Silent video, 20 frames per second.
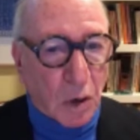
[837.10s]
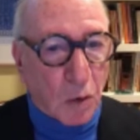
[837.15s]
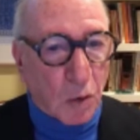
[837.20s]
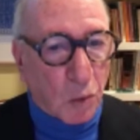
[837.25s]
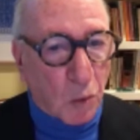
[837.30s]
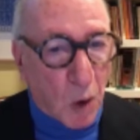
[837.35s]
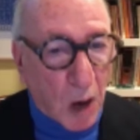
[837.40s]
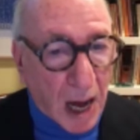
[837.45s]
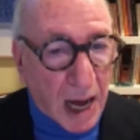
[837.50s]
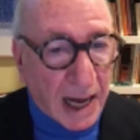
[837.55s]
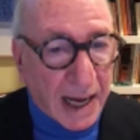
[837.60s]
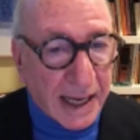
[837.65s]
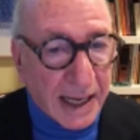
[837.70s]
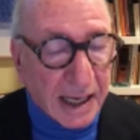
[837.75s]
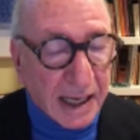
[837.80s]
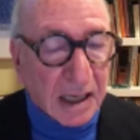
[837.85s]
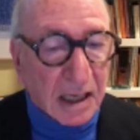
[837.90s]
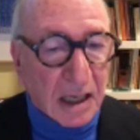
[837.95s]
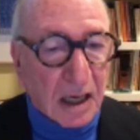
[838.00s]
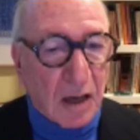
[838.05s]

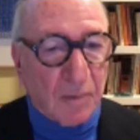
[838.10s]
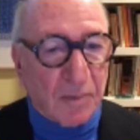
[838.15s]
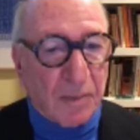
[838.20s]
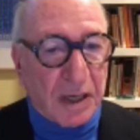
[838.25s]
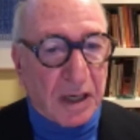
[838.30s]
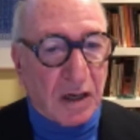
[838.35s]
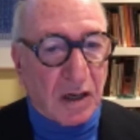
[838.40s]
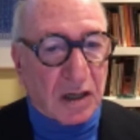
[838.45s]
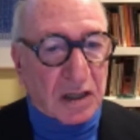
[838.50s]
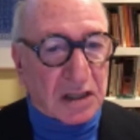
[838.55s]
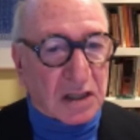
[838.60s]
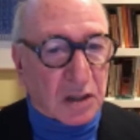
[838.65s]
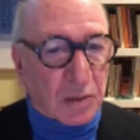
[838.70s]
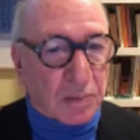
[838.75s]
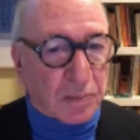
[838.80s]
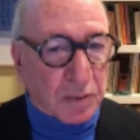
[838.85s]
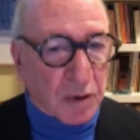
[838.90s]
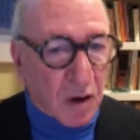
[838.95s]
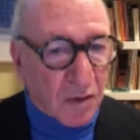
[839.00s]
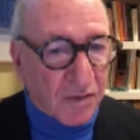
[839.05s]
Why? Because the
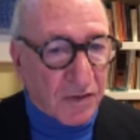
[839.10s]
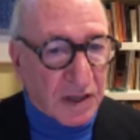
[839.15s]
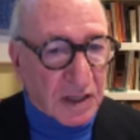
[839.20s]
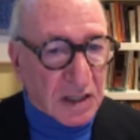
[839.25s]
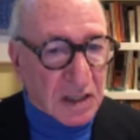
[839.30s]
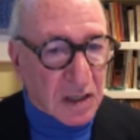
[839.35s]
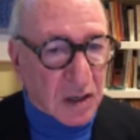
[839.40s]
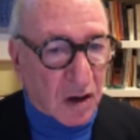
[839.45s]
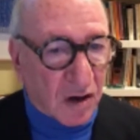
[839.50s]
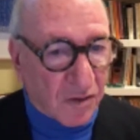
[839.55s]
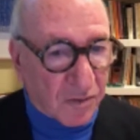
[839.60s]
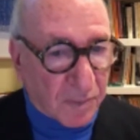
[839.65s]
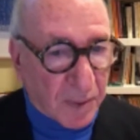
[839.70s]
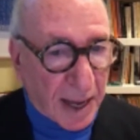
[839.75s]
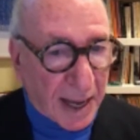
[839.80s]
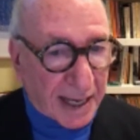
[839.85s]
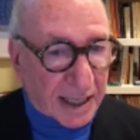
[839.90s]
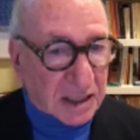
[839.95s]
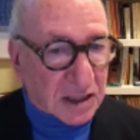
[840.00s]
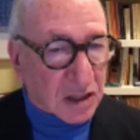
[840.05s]
profits of
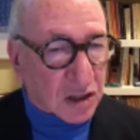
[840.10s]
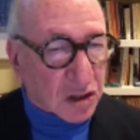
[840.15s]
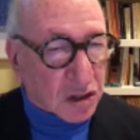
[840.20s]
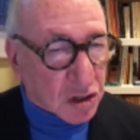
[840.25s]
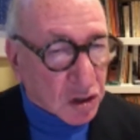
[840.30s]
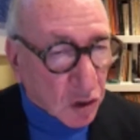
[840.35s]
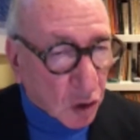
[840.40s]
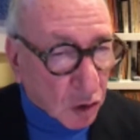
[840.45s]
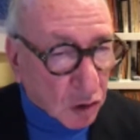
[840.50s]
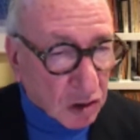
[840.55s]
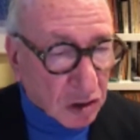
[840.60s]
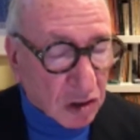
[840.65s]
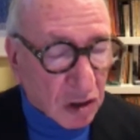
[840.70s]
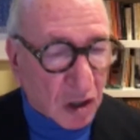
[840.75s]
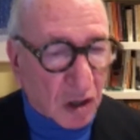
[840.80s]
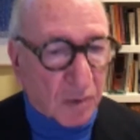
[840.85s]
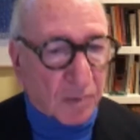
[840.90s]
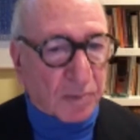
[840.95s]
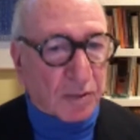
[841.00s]
banks, the short-term